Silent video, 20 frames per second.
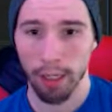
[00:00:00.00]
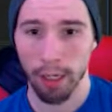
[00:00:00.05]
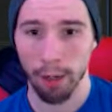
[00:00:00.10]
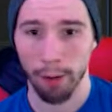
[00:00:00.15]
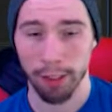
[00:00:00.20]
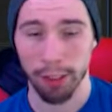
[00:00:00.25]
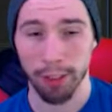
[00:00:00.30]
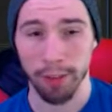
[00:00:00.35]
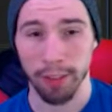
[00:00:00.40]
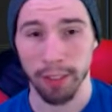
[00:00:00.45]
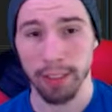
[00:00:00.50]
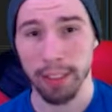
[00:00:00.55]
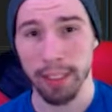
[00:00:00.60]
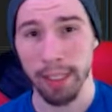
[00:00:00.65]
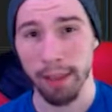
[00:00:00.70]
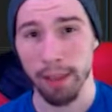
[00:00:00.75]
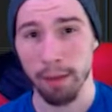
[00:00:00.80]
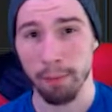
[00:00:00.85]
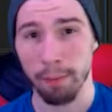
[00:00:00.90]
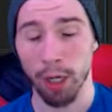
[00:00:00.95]
Now, as you can
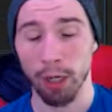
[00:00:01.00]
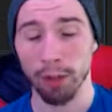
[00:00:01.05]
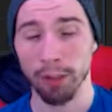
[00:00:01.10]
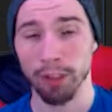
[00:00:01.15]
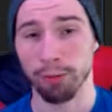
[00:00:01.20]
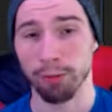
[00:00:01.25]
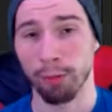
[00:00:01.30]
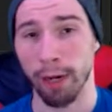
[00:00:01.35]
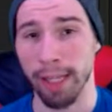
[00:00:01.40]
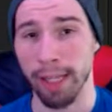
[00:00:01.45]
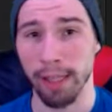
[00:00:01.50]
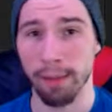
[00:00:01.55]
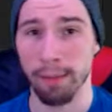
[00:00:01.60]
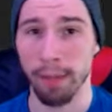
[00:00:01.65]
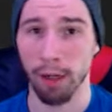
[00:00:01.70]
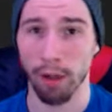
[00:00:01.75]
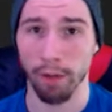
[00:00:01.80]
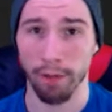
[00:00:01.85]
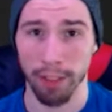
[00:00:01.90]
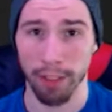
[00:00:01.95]
see, the ball is right in the
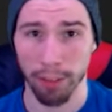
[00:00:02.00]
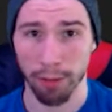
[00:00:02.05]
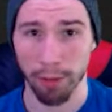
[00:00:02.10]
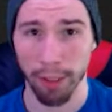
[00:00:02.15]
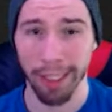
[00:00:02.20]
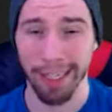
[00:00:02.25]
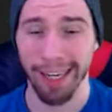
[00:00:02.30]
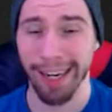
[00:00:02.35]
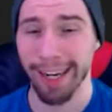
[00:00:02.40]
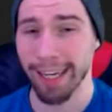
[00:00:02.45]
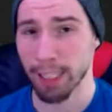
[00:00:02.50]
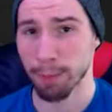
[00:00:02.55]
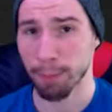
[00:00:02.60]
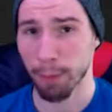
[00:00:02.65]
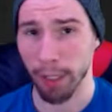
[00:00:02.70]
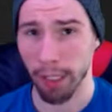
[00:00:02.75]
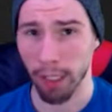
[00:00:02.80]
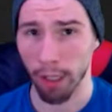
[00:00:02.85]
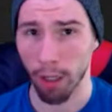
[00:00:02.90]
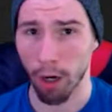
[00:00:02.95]
middle of the screen and it's
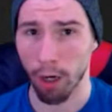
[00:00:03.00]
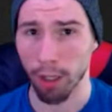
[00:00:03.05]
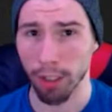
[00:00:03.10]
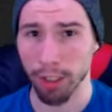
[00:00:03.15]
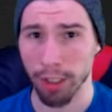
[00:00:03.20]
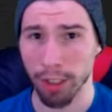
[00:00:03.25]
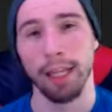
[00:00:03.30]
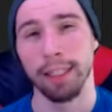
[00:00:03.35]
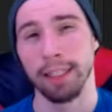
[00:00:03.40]
pretty large.